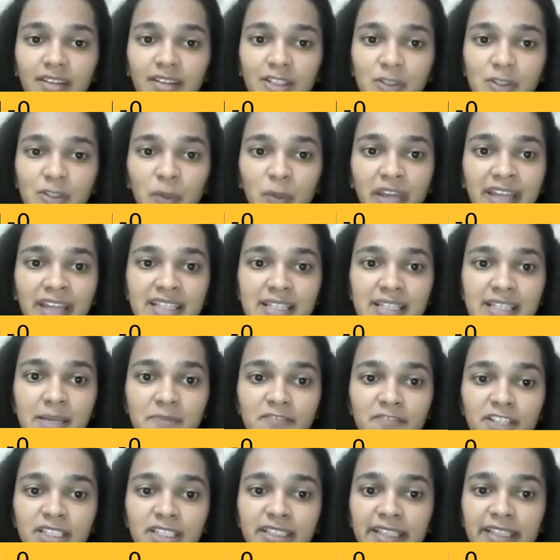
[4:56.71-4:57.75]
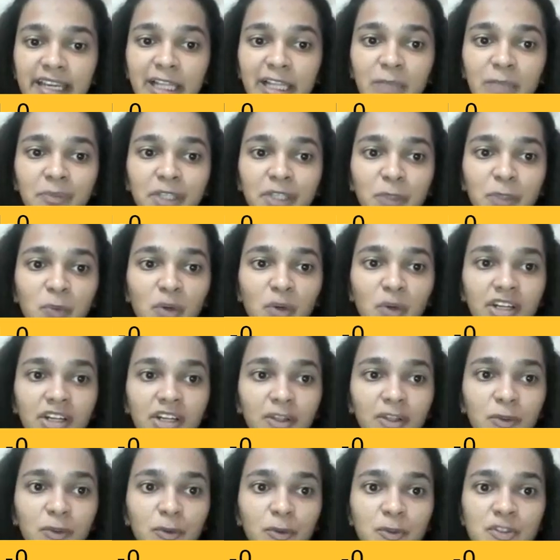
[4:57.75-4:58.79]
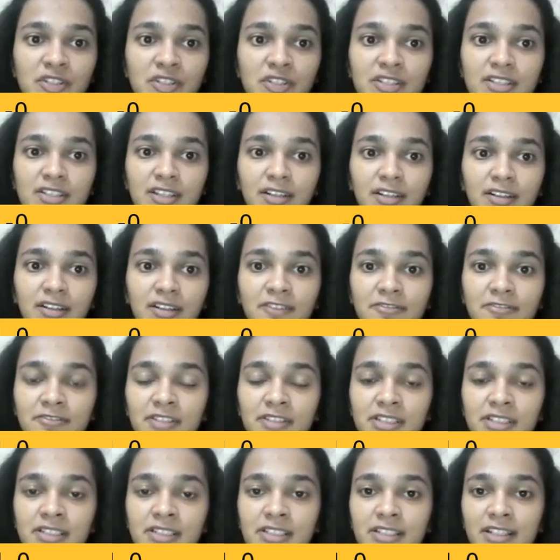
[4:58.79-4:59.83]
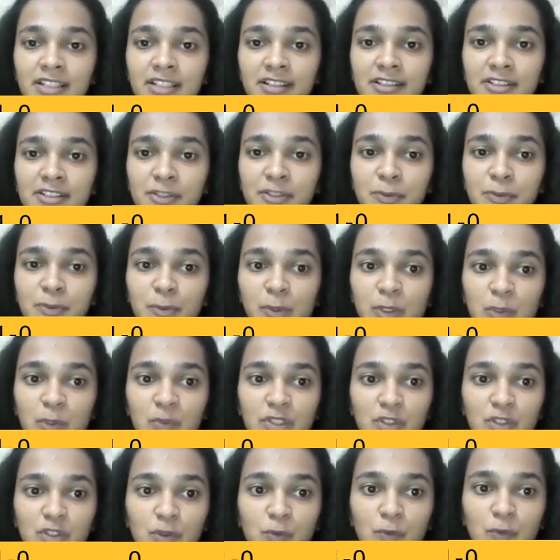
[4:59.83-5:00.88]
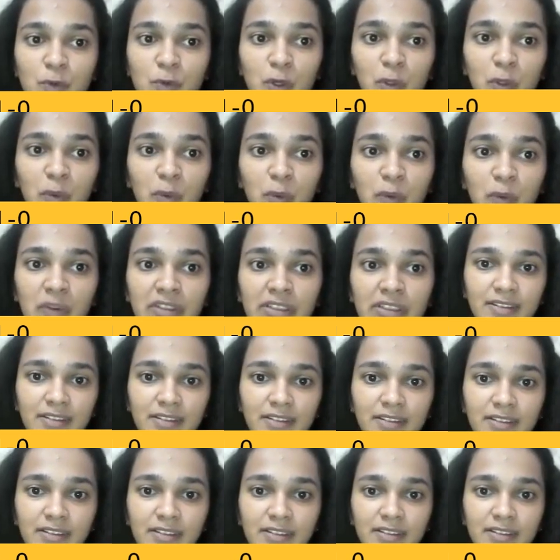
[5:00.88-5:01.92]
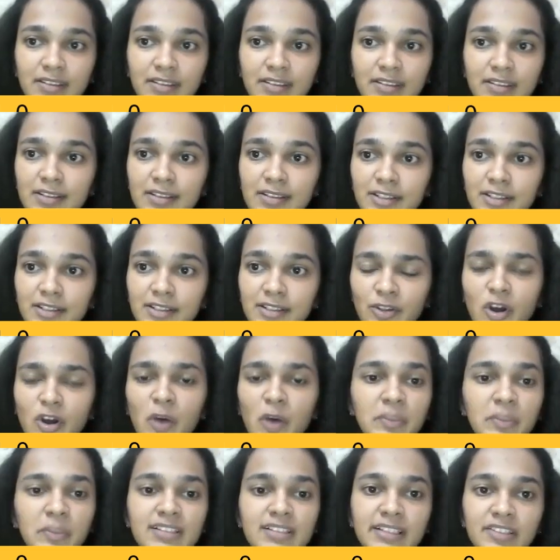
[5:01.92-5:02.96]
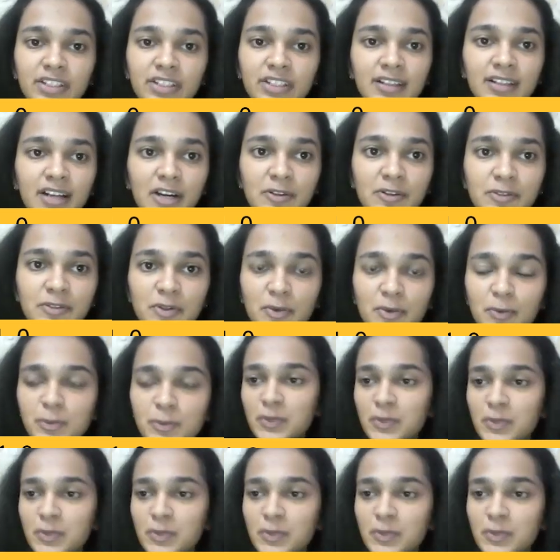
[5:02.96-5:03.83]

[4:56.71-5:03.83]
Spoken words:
So can someone tell me what are those different rules which you follow? Nominal, personal, and real account rules